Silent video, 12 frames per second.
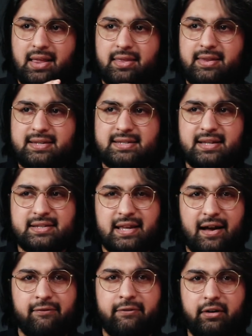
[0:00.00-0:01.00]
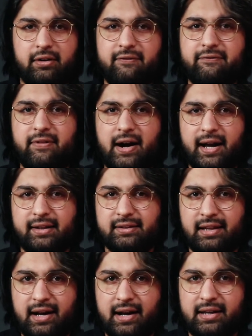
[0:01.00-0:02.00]
This is that very
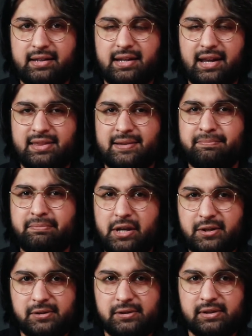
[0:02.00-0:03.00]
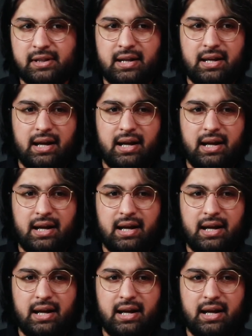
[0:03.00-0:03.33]
fine line in the middle